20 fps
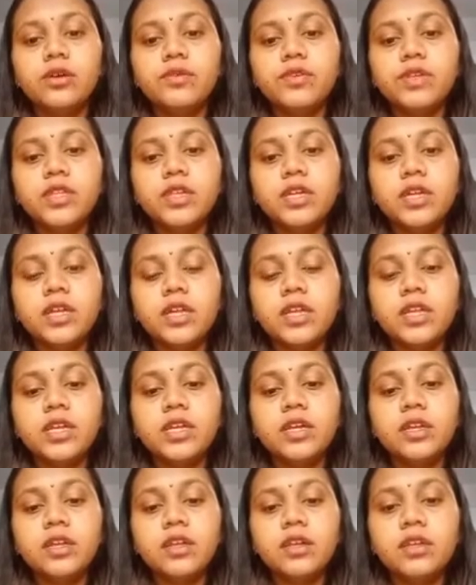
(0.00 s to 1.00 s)
with a
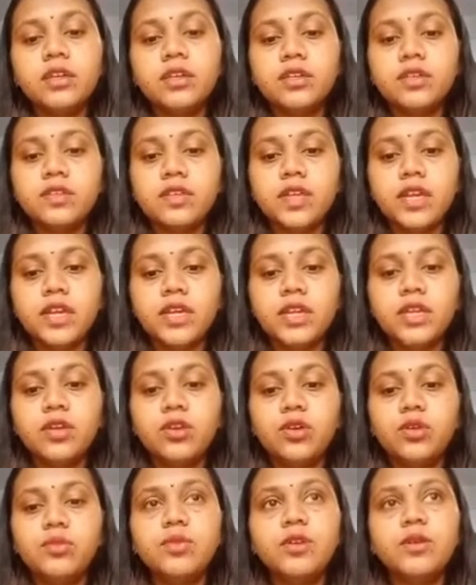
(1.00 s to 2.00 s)
clear
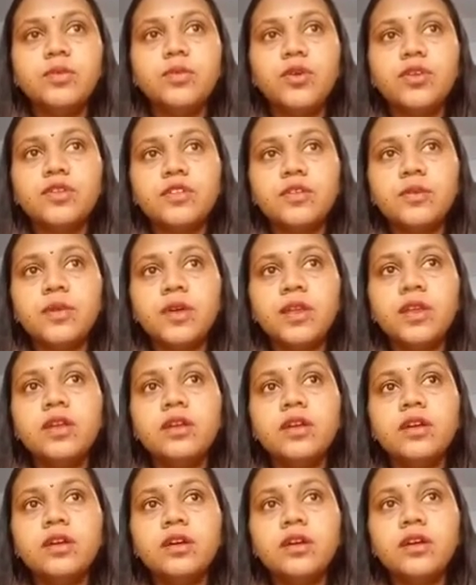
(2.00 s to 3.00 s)
understanding of the possible
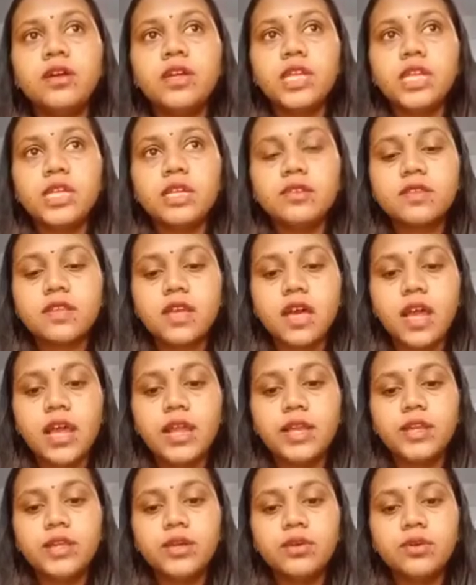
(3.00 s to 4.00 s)
risk and